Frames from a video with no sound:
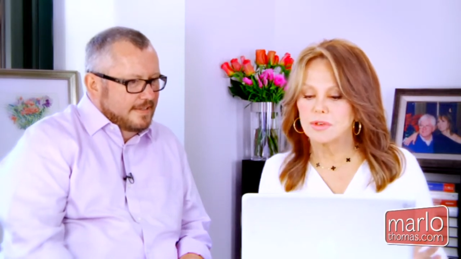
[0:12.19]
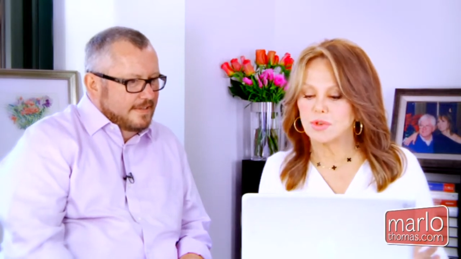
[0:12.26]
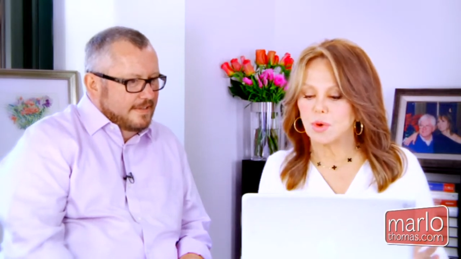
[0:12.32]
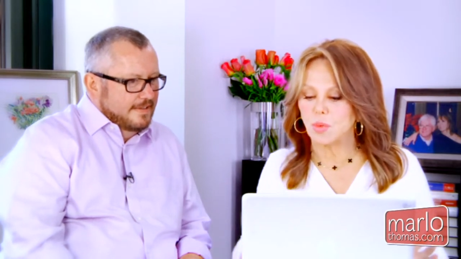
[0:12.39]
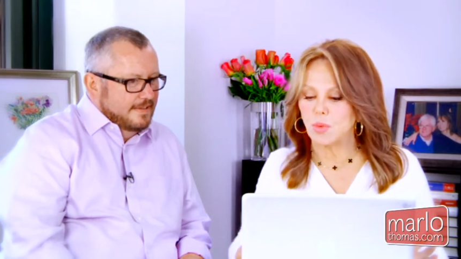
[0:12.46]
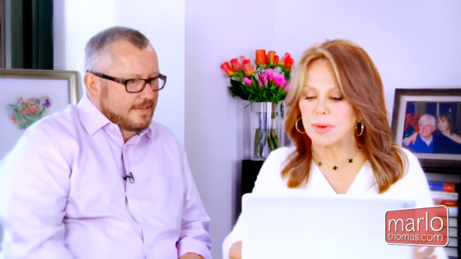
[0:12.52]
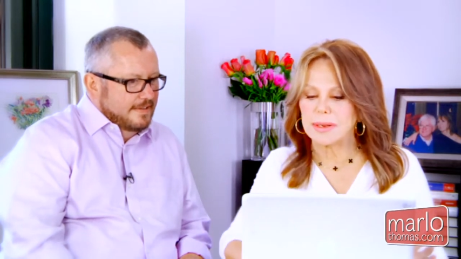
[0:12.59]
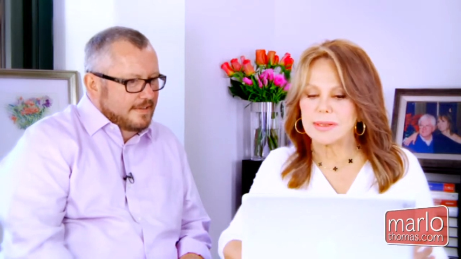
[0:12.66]

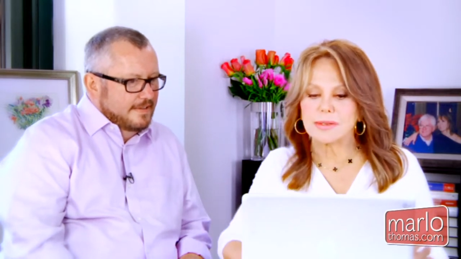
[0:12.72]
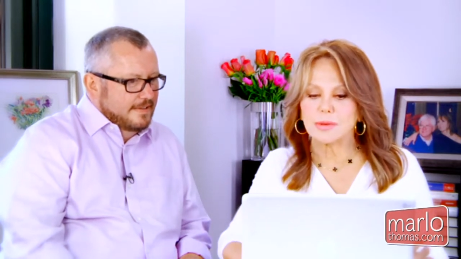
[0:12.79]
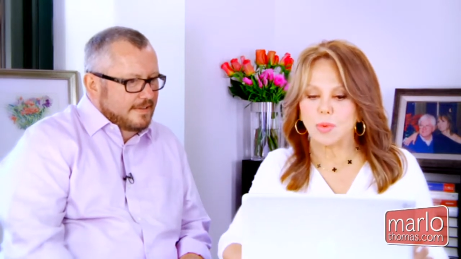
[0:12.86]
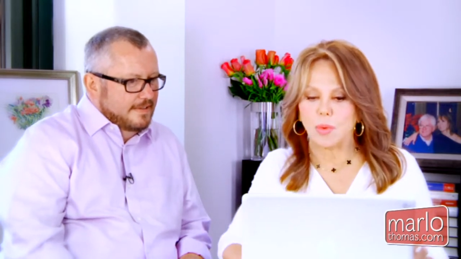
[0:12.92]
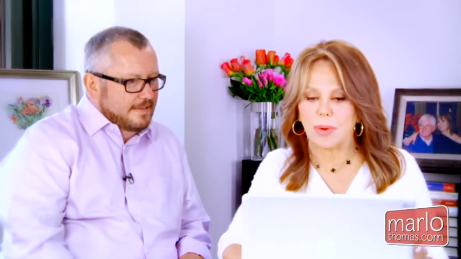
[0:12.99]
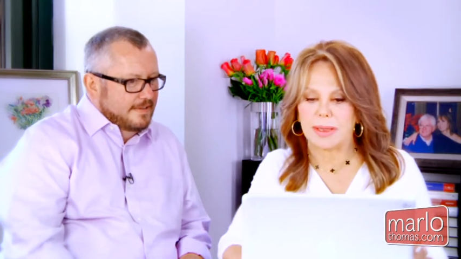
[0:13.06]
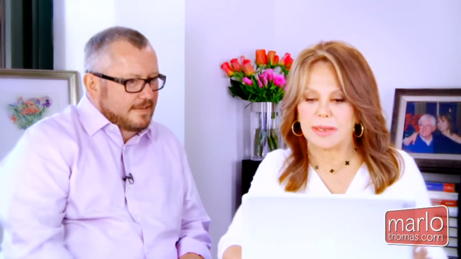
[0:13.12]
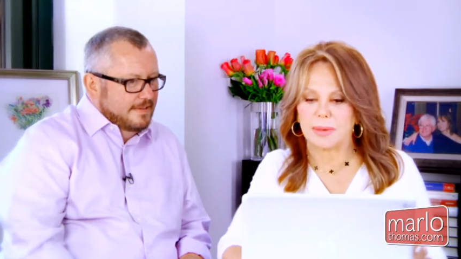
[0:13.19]
Speaker 1: So what is
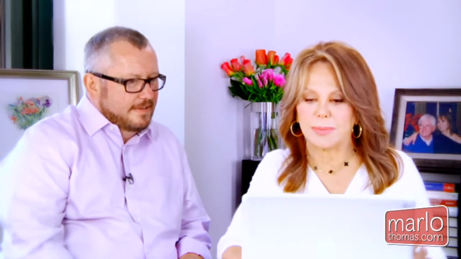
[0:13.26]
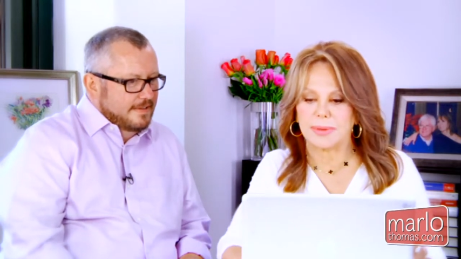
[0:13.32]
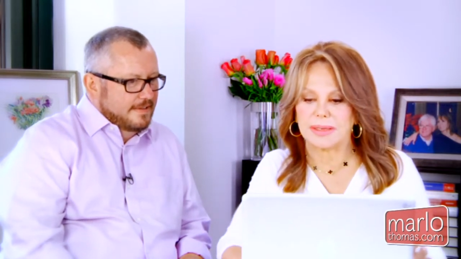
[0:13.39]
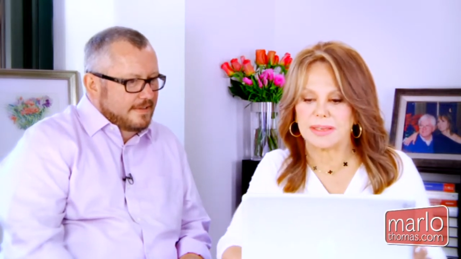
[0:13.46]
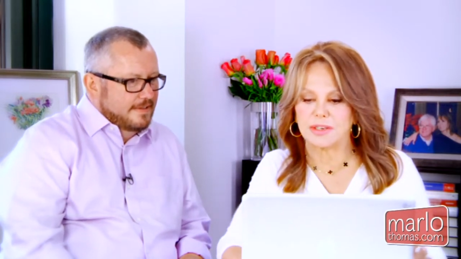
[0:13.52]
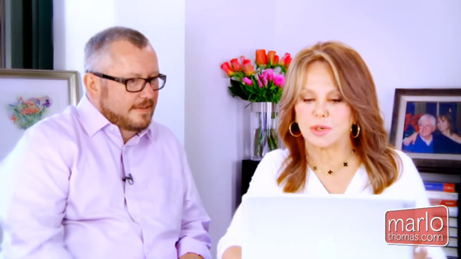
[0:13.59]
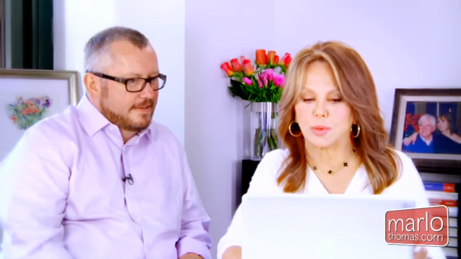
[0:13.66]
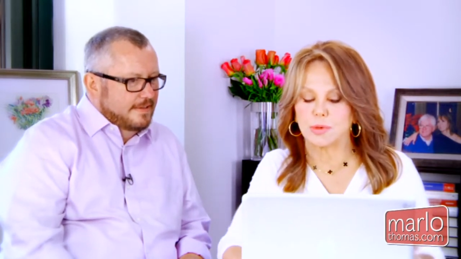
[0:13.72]
a way to
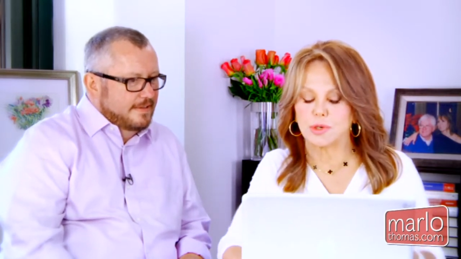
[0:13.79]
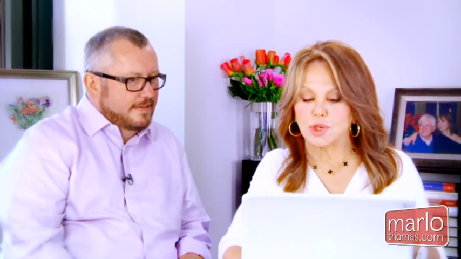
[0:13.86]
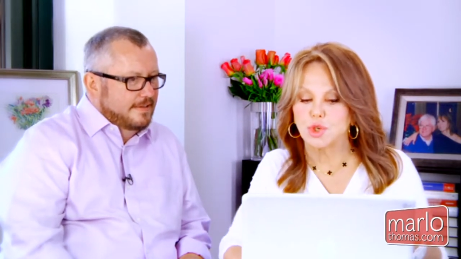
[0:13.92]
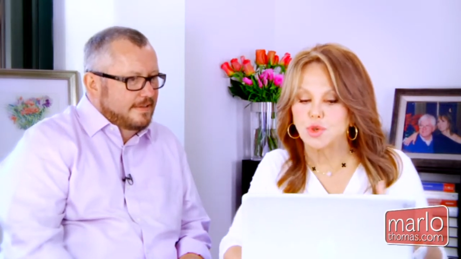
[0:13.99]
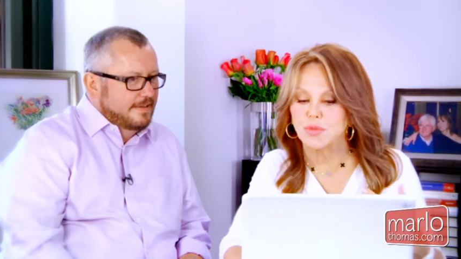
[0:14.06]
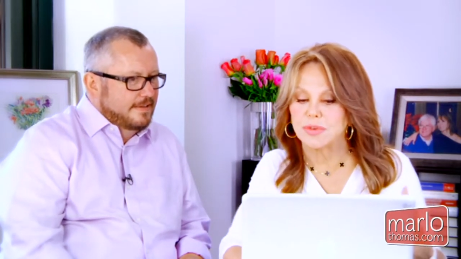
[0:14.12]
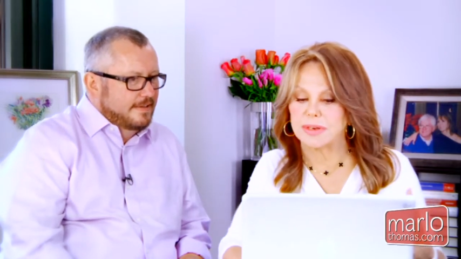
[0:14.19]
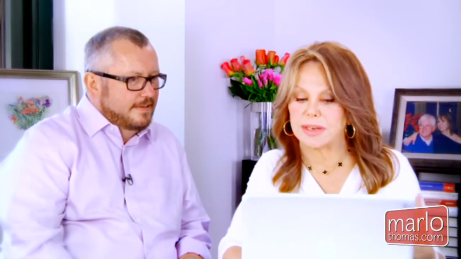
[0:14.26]
begin to
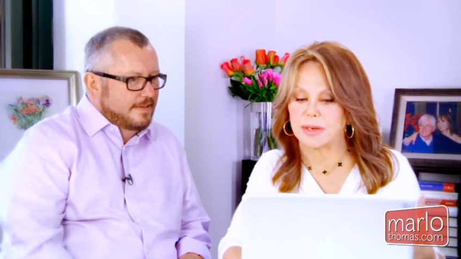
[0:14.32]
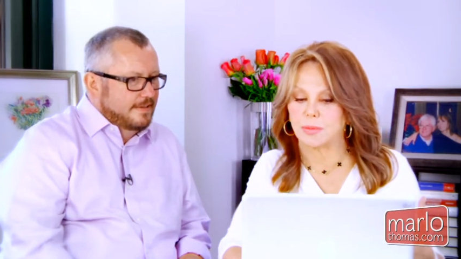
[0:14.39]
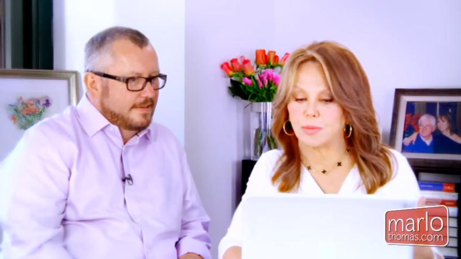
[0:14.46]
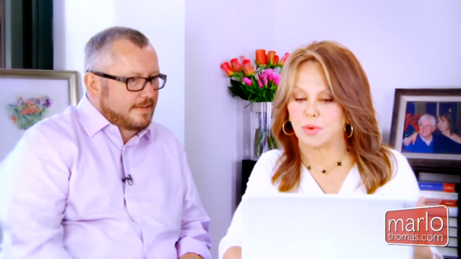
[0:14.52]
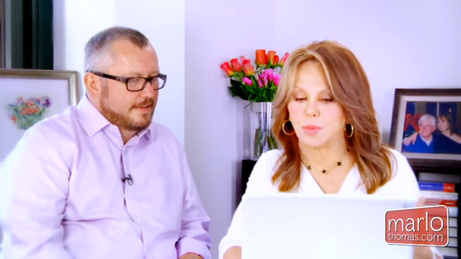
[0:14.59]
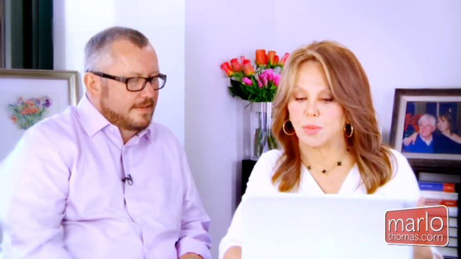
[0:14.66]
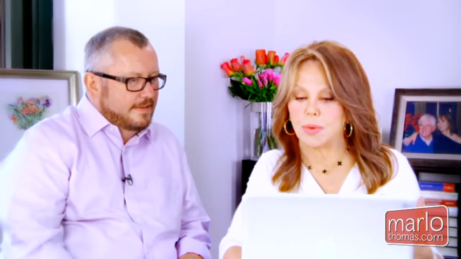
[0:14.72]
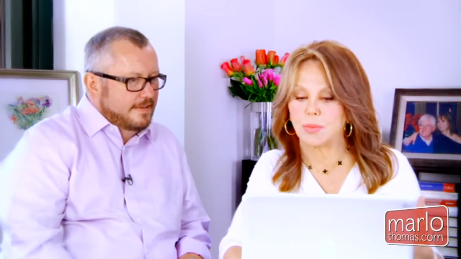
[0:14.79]
rejuvenate a
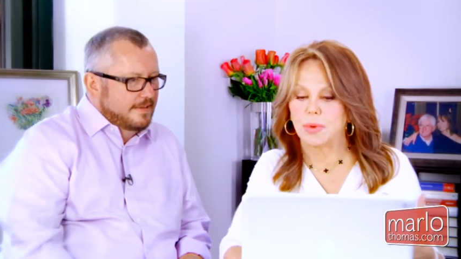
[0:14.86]
room?